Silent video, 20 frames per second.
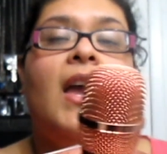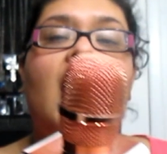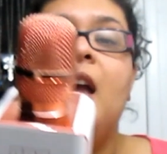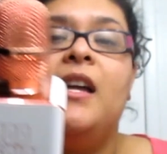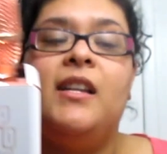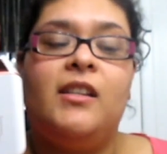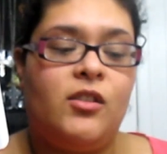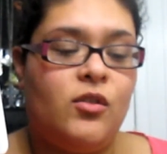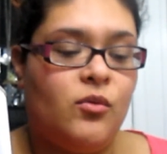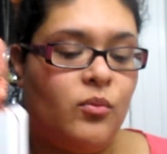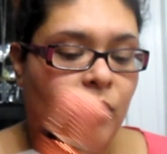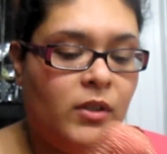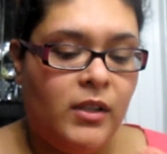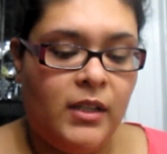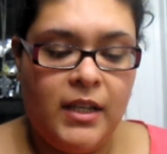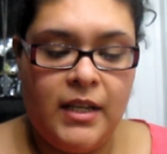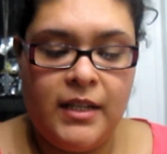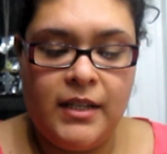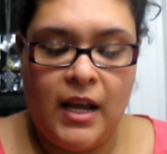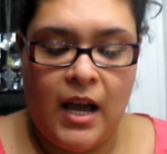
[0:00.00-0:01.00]
It's
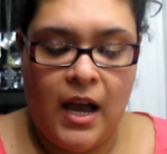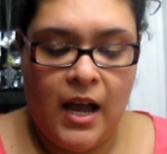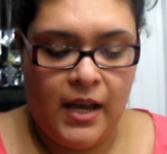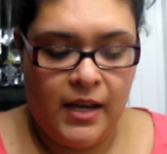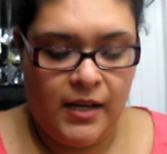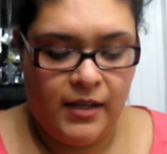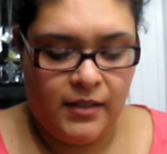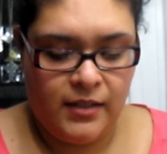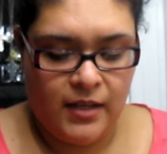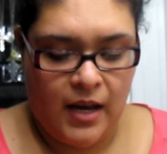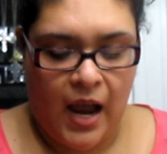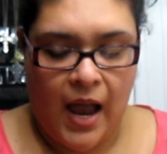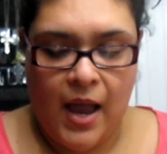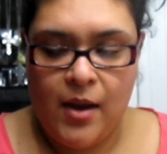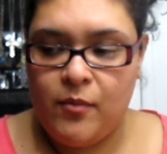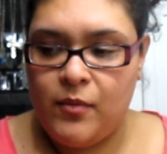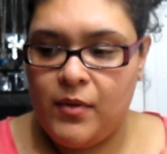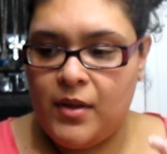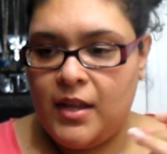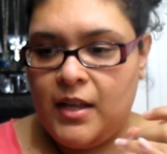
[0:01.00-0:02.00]
really nice. I
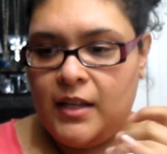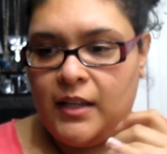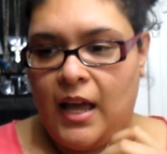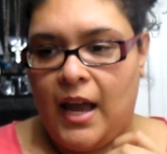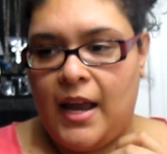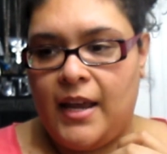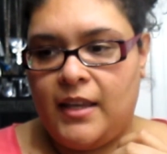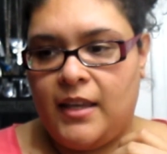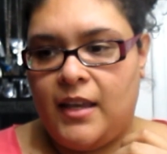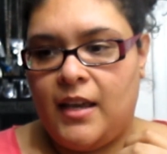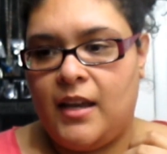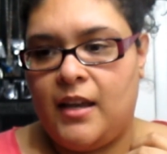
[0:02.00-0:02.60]
really like it.